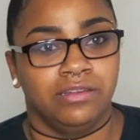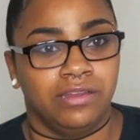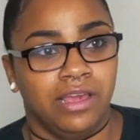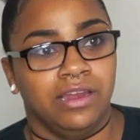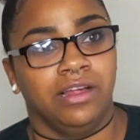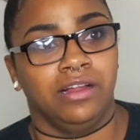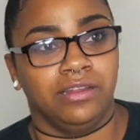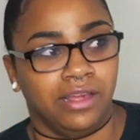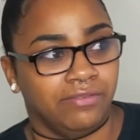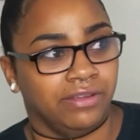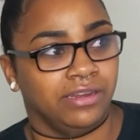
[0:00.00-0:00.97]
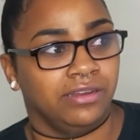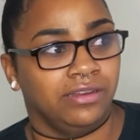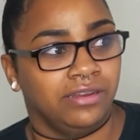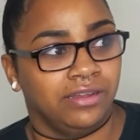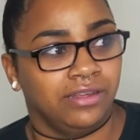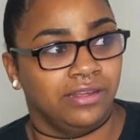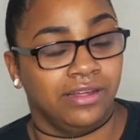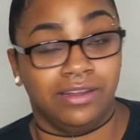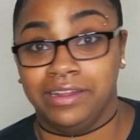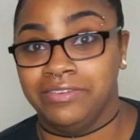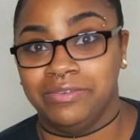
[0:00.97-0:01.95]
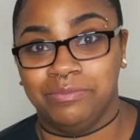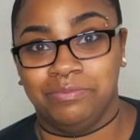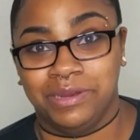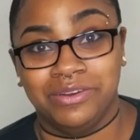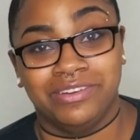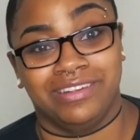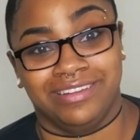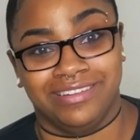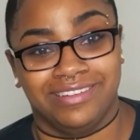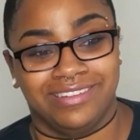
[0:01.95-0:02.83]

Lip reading: 10, 11. 11 piercings.